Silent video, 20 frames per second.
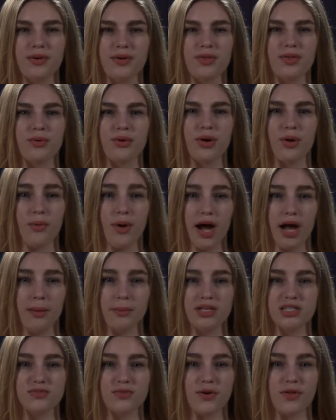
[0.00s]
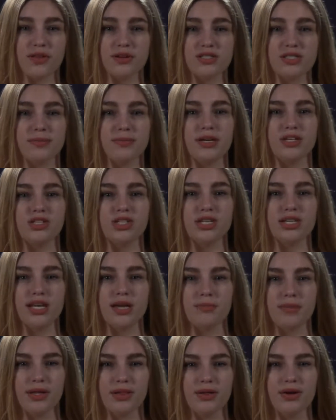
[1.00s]
The requirements for their submission
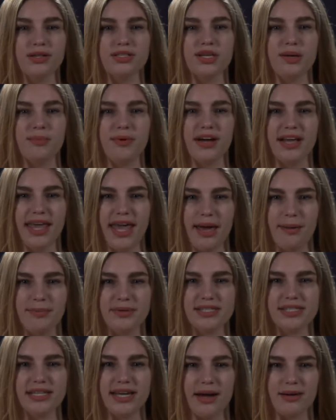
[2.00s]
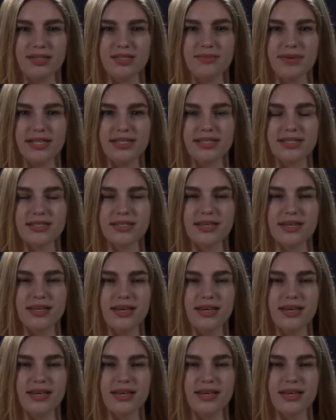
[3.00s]
can be looked up on campus announcements.